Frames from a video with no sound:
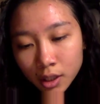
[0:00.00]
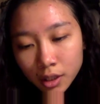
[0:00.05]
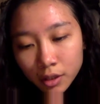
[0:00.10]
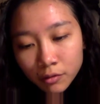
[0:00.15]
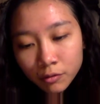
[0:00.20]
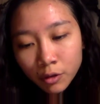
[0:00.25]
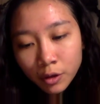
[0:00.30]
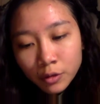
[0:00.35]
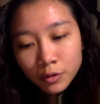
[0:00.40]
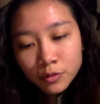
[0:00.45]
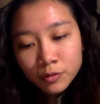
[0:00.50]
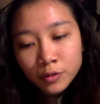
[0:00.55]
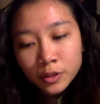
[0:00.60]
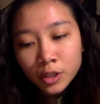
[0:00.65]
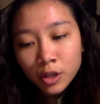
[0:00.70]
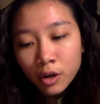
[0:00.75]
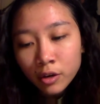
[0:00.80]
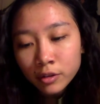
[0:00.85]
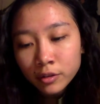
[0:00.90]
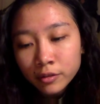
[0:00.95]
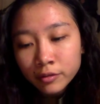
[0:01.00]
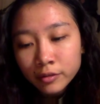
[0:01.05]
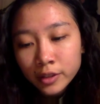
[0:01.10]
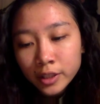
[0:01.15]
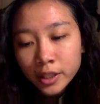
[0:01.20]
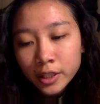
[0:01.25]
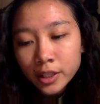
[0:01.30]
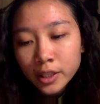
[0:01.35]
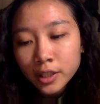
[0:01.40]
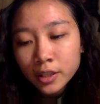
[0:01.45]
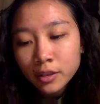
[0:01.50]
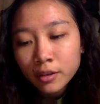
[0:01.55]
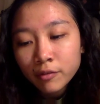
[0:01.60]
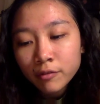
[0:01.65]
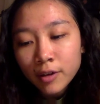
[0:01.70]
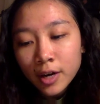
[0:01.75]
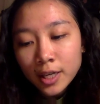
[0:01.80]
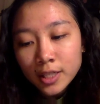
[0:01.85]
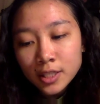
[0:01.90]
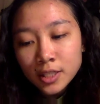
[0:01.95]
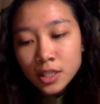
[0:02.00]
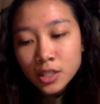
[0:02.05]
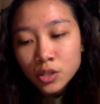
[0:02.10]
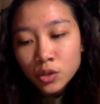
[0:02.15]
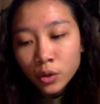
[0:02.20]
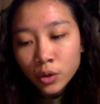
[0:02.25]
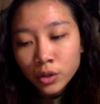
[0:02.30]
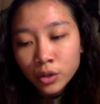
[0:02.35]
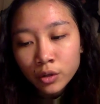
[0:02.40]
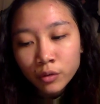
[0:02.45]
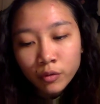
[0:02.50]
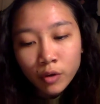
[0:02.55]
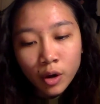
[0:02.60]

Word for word: involves photography in the vast disorder of